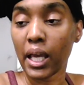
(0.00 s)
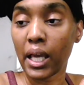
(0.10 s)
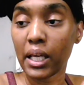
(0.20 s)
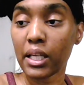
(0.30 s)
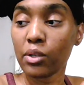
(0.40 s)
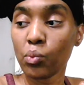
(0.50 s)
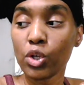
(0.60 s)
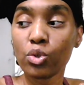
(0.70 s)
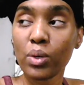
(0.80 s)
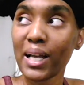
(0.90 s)
And
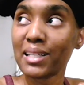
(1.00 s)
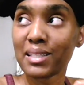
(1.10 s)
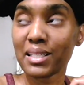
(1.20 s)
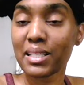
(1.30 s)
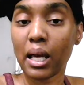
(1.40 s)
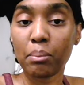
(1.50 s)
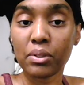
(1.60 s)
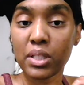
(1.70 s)
anyone who has this type of